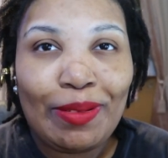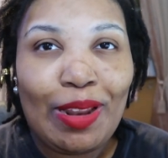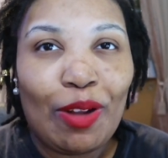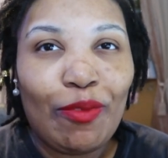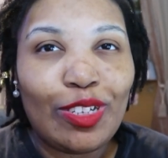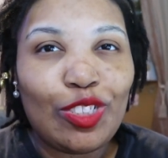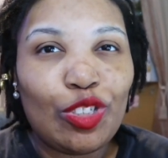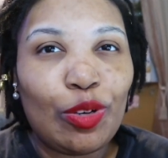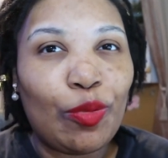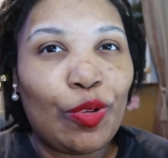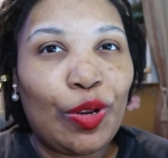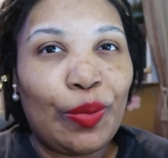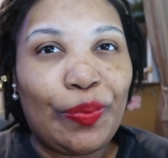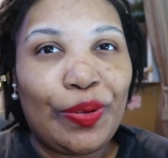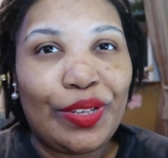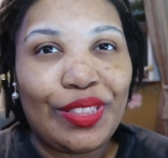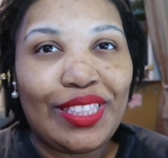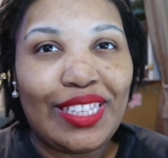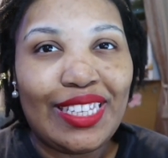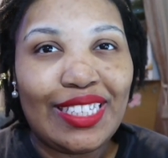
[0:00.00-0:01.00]
I'm not really sure I'm gonna
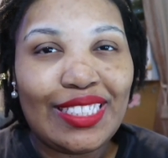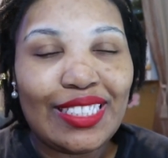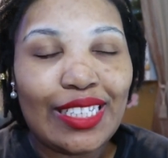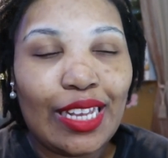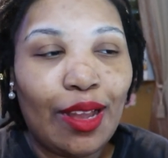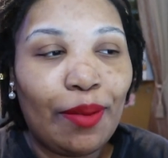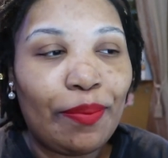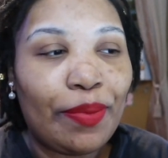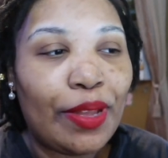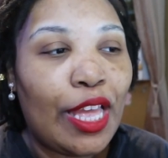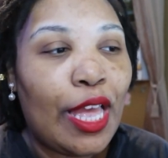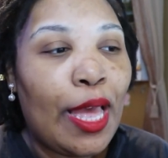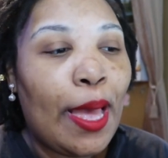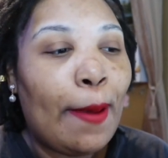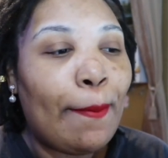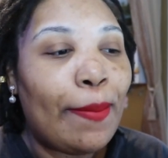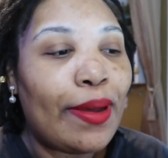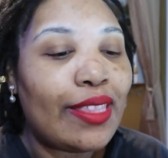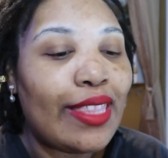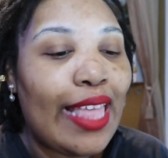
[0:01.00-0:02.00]
put these up,
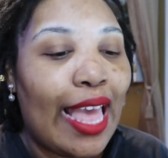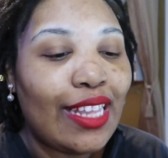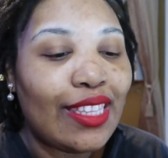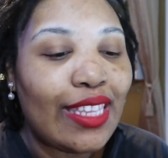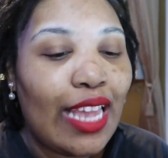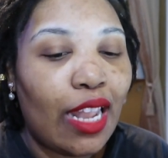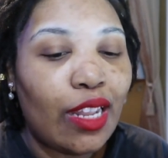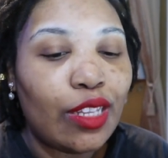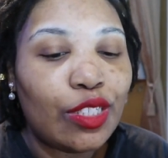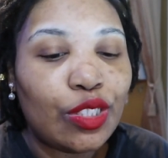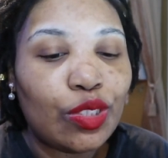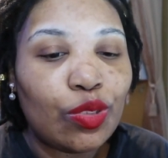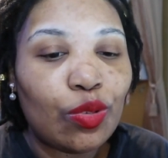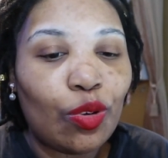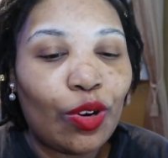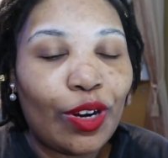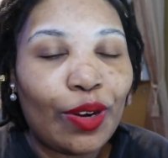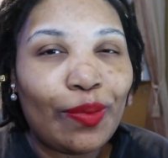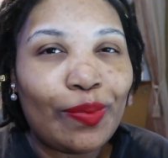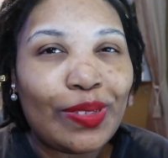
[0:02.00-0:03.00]
but that dollar
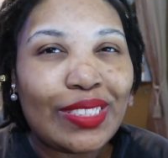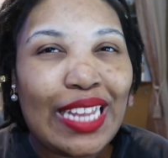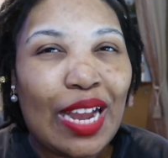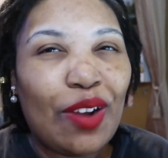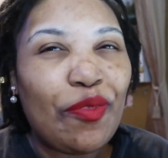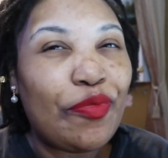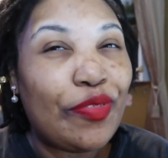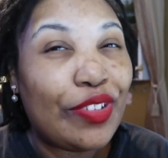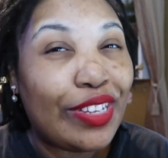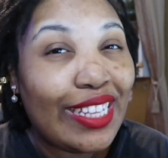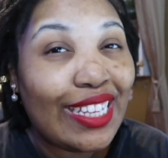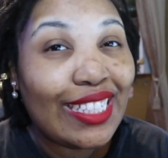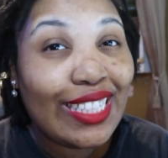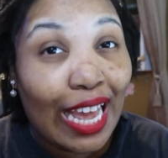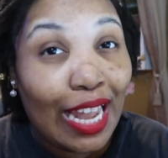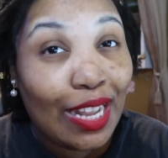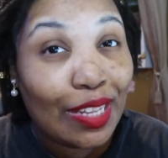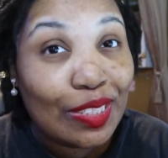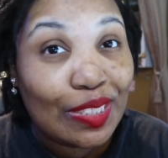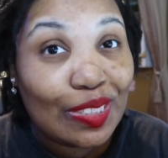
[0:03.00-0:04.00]
store was not really a
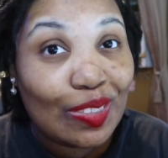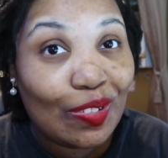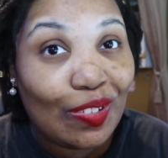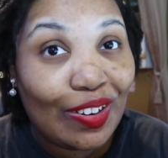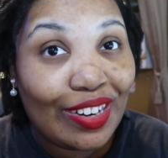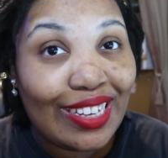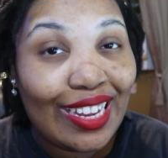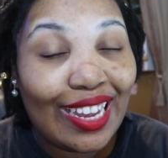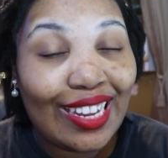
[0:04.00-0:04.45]
dollar store.